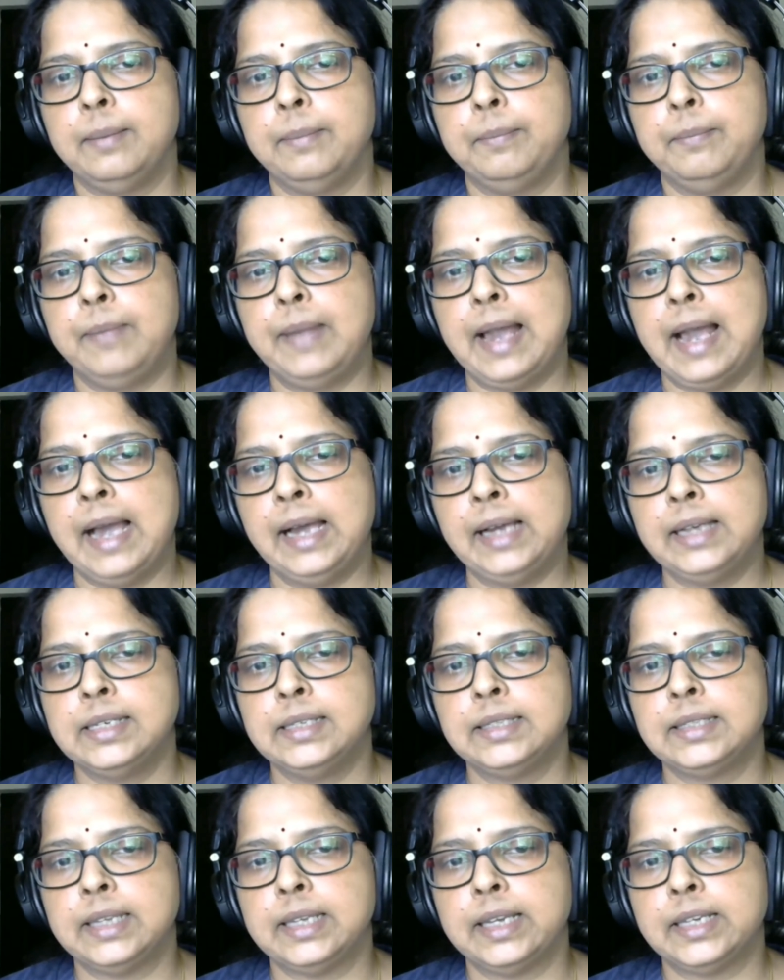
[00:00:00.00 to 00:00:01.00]
black
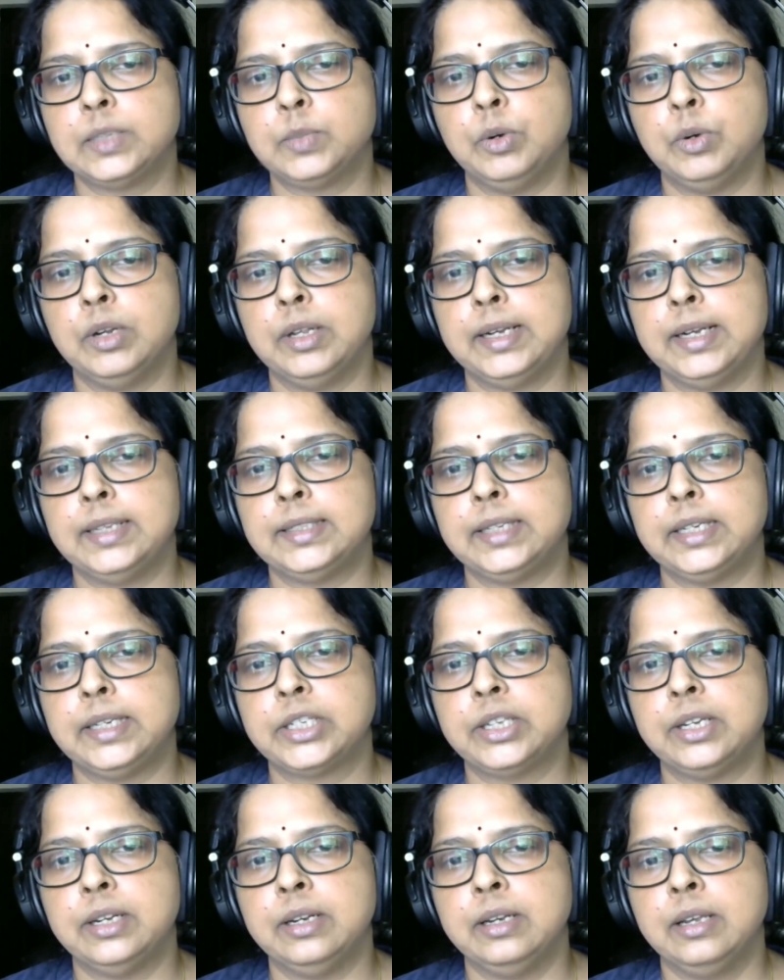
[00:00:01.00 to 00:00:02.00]
is X
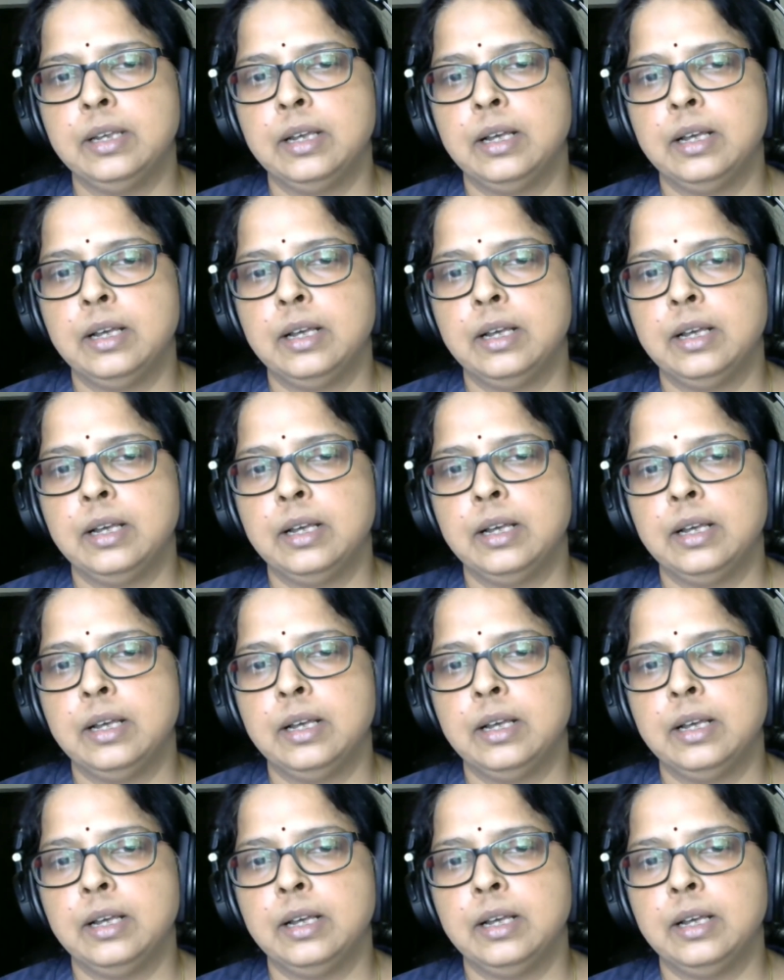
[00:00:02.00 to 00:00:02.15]
polarization,